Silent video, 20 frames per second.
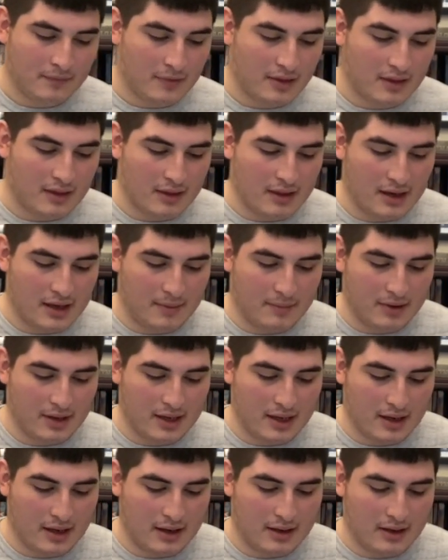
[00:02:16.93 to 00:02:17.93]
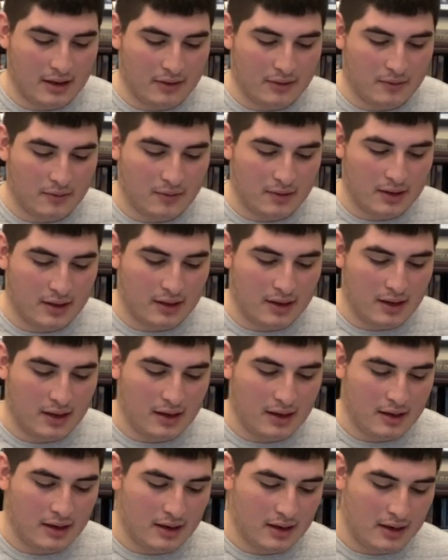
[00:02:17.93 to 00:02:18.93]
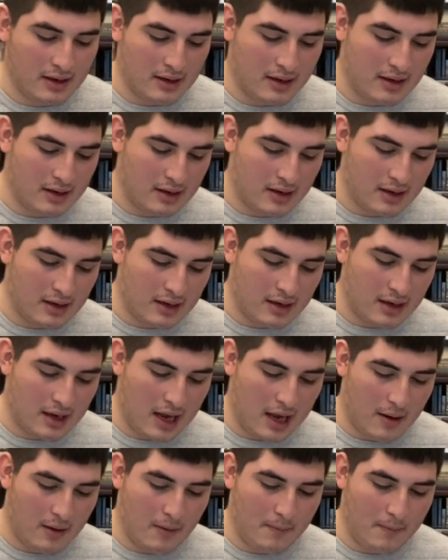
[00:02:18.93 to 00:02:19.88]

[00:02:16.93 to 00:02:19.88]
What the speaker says: Then I'm gonna get another one. I'll